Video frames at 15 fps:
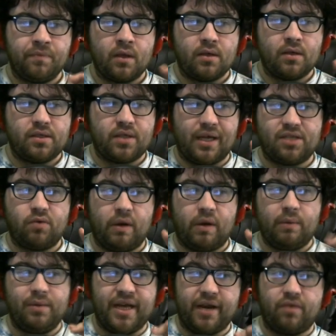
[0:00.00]
So that's why
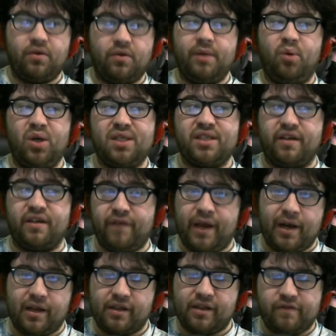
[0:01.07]
we take 3 points into
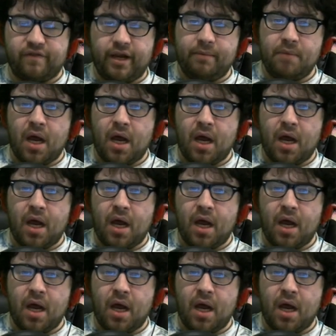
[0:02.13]
Fanning the Flame.